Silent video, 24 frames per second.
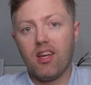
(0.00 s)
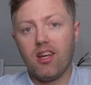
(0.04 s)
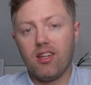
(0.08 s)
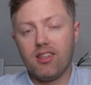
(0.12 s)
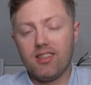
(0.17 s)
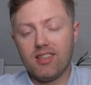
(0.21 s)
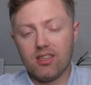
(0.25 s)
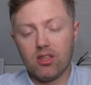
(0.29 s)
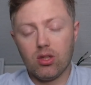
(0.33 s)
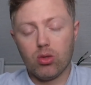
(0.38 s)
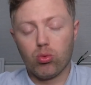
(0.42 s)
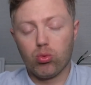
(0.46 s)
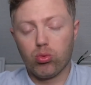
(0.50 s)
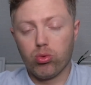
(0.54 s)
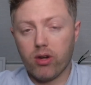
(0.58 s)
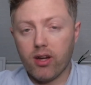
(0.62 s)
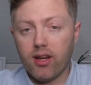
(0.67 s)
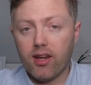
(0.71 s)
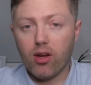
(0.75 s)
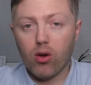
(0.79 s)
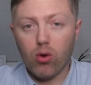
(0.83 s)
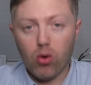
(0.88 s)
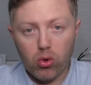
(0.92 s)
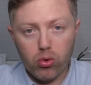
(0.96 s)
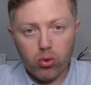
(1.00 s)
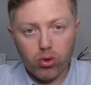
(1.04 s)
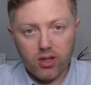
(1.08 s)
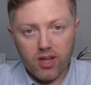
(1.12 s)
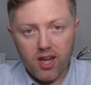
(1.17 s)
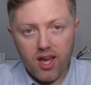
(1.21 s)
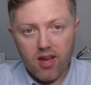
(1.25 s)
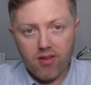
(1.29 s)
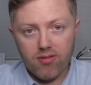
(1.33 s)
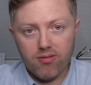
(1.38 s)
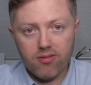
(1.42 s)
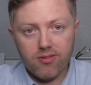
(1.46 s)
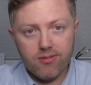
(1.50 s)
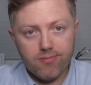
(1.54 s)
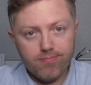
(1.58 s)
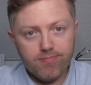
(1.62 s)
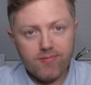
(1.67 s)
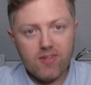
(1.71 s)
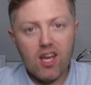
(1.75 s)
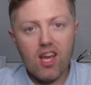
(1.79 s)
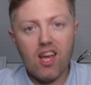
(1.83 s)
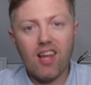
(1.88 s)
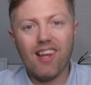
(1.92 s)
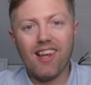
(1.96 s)
did a really awkward laugh.
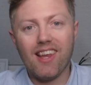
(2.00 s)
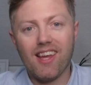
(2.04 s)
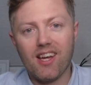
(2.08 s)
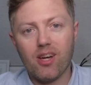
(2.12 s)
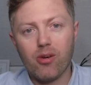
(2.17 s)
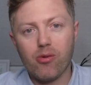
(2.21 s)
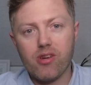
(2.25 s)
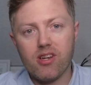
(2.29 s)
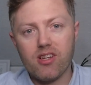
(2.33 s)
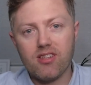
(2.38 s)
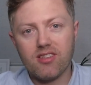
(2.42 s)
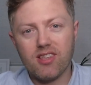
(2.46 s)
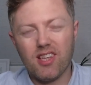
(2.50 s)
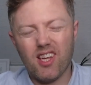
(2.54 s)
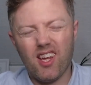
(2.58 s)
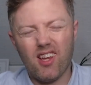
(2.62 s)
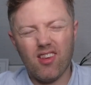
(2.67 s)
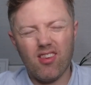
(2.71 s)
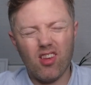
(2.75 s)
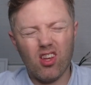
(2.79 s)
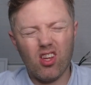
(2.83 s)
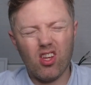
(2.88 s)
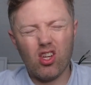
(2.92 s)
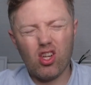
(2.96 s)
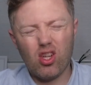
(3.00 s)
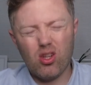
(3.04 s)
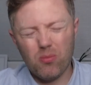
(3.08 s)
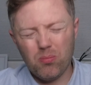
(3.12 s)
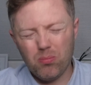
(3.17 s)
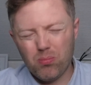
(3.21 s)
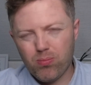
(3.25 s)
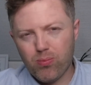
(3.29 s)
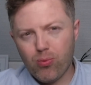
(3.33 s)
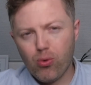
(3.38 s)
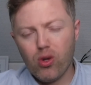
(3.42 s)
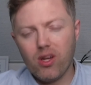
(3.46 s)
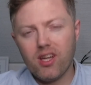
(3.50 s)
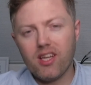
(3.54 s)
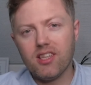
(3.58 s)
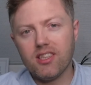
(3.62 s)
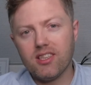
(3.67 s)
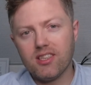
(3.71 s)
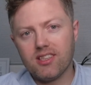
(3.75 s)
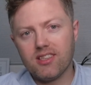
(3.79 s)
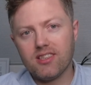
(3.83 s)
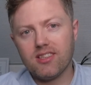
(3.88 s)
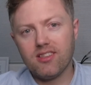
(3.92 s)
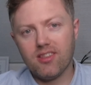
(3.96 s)
Hilarious. It's a
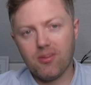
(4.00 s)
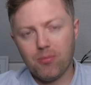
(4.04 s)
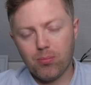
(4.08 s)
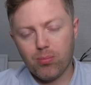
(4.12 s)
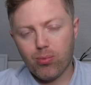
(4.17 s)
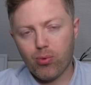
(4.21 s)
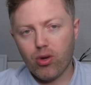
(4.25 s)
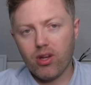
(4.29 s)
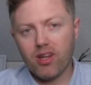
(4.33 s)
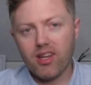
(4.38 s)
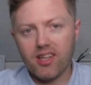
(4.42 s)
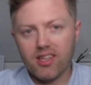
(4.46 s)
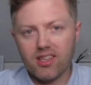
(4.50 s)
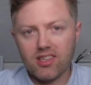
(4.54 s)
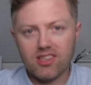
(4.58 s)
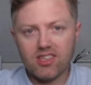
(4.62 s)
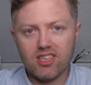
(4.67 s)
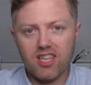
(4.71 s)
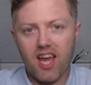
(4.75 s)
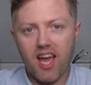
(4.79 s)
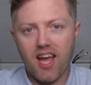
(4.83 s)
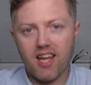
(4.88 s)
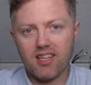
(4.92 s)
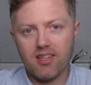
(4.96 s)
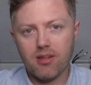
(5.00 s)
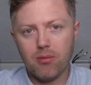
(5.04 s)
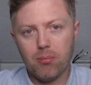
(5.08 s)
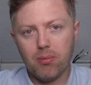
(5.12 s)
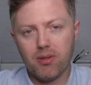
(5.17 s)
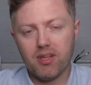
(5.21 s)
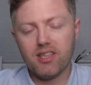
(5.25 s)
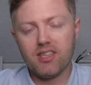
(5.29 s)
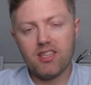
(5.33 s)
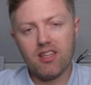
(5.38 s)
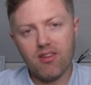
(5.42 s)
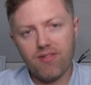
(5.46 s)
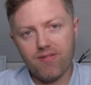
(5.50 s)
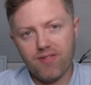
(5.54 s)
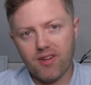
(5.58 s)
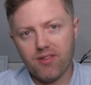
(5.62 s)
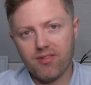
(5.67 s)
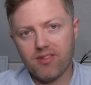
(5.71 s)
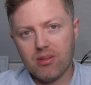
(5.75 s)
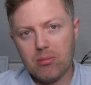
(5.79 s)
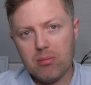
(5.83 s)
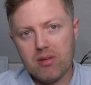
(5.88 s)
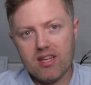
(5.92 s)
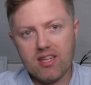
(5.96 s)
brilliant, brilliant chat, but it is
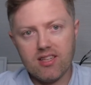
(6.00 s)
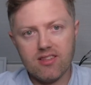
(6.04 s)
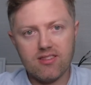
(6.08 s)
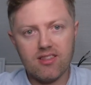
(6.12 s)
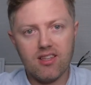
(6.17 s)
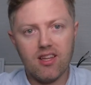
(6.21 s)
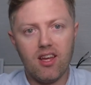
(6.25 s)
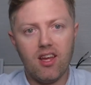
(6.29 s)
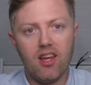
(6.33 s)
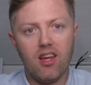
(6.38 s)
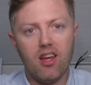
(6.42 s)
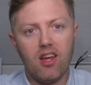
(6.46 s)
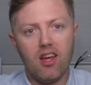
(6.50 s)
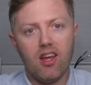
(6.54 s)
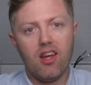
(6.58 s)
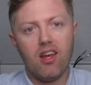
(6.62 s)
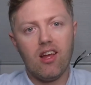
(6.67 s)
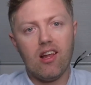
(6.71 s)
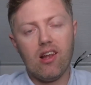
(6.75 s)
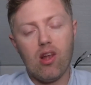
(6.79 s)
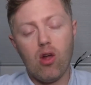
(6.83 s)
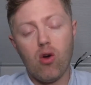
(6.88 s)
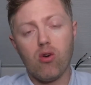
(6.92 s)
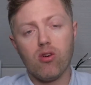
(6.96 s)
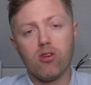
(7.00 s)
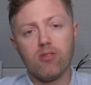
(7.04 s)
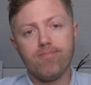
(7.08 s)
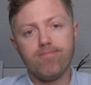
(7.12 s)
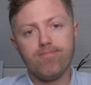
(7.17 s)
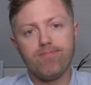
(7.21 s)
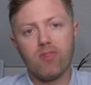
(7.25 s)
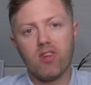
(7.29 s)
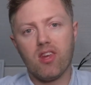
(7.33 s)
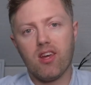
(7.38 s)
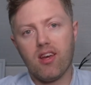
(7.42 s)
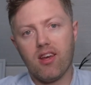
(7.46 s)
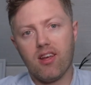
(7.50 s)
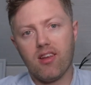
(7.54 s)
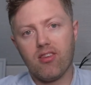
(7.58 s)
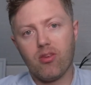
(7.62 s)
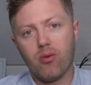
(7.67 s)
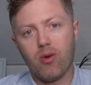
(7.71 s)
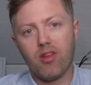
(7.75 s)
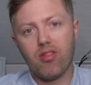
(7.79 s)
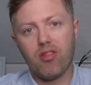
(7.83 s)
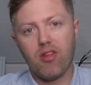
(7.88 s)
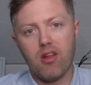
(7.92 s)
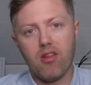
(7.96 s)
50 minutes long.
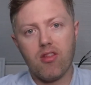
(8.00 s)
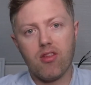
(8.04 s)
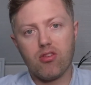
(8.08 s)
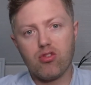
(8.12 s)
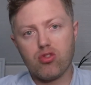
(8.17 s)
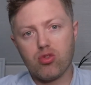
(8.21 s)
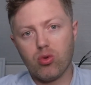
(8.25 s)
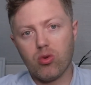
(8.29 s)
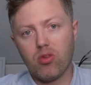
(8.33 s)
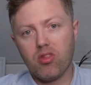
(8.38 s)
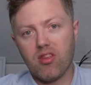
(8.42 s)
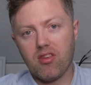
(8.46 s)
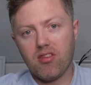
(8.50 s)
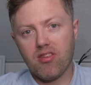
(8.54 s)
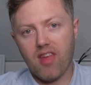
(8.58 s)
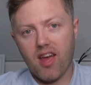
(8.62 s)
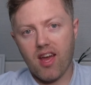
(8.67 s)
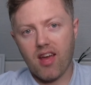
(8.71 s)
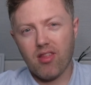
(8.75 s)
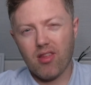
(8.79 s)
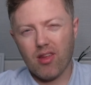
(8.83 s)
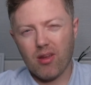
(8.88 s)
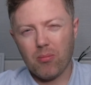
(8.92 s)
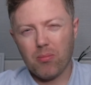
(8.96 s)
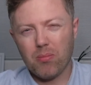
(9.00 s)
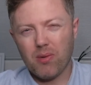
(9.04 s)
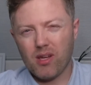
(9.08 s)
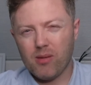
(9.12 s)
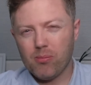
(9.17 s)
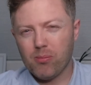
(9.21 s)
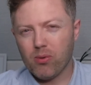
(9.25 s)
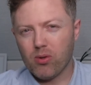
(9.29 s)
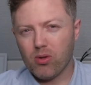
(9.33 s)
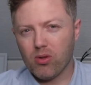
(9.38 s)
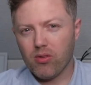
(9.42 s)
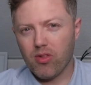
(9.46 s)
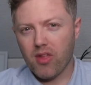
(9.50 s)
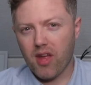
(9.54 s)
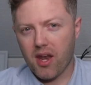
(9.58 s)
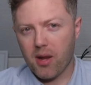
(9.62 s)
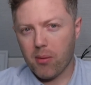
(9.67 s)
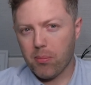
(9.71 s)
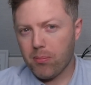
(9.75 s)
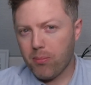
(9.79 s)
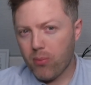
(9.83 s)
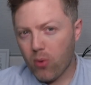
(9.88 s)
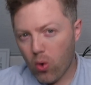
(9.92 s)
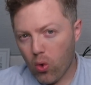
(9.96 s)
So I think the truth is that I think people that
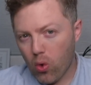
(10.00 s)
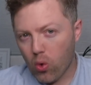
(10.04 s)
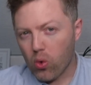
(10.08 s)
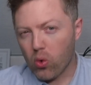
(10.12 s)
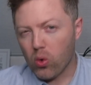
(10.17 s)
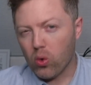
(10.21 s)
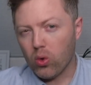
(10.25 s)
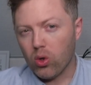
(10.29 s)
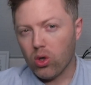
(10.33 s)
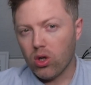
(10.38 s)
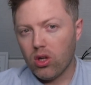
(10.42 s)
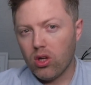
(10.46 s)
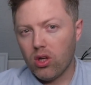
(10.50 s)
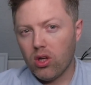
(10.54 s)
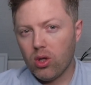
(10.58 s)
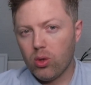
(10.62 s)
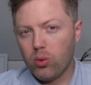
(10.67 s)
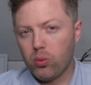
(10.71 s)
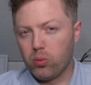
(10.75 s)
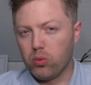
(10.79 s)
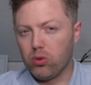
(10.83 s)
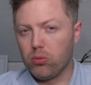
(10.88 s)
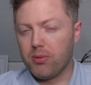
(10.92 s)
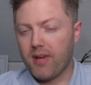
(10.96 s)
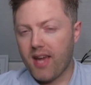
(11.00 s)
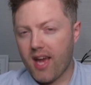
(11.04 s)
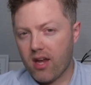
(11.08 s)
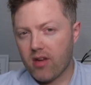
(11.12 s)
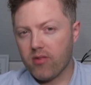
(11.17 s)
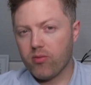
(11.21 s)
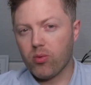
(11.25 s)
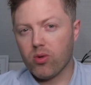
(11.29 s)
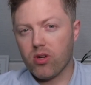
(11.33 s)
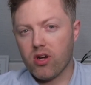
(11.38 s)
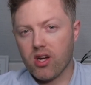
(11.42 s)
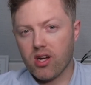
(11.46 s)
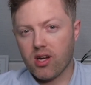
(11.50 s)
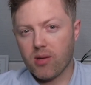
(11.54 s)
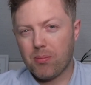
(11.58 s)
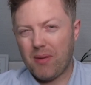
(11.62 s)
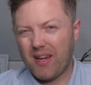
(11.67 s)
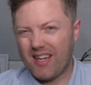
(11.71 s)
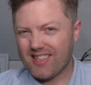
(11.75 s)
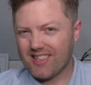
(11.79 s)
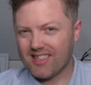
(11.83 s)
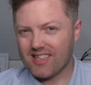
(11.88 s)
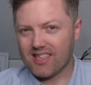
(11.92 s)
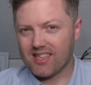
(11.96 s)
are poor will be out of work,
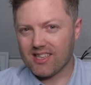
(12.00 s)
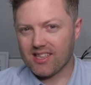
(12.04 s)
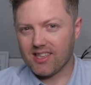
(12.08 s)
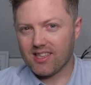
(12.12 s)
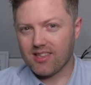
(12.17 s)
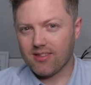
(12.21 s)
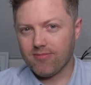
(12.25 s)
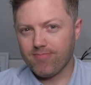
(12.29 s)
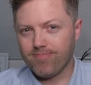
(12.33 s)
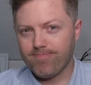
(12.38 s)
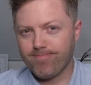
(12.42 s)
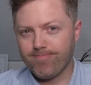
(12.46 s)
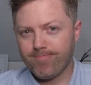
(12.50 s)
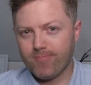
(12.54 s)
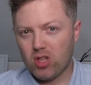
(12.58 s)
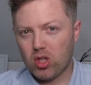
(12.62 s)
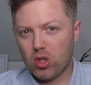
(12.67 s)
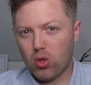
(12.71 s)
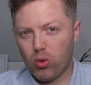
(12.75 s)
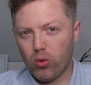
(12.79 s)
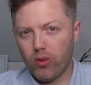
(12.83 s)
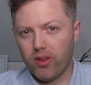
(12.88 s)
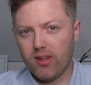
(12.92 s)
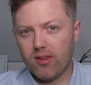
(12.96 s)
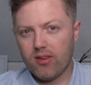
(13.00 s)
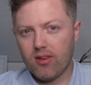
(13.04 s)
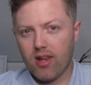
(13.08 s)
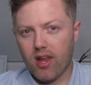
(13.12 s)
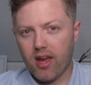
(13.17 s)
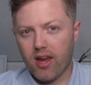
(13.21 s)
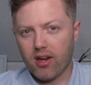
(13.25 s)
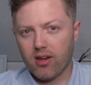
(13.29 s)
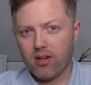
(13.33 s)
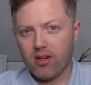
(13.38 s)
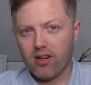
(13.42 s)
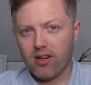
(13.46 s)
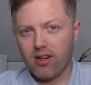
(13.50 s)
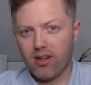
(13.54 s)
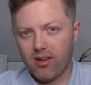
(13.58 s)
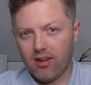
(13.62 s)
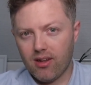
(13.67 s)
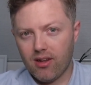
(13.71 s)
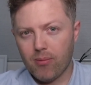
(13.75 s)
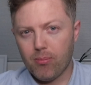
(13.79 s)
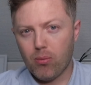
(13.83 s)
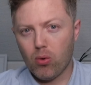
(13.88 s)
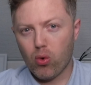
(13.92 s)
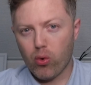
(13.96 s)
basically. All these like
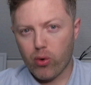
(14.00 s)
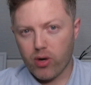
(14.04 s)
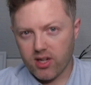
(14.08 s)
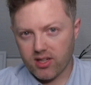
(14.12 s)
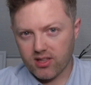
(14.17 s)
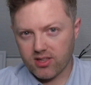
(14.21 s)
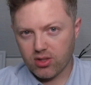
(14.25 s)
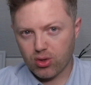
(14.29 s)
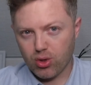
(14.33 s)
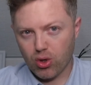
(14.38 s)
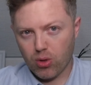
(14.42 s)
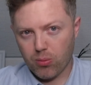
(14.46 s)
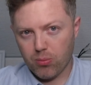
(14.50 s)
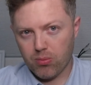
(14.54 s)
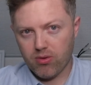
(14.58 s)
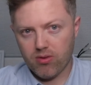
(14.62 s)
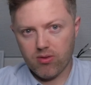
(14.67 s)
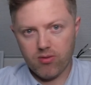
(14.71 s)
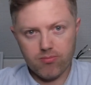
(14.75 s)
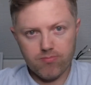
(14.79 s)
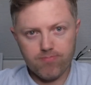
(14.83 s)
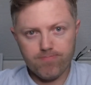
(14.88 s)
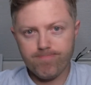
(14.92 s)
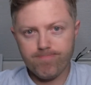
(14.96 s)
laborious jobs,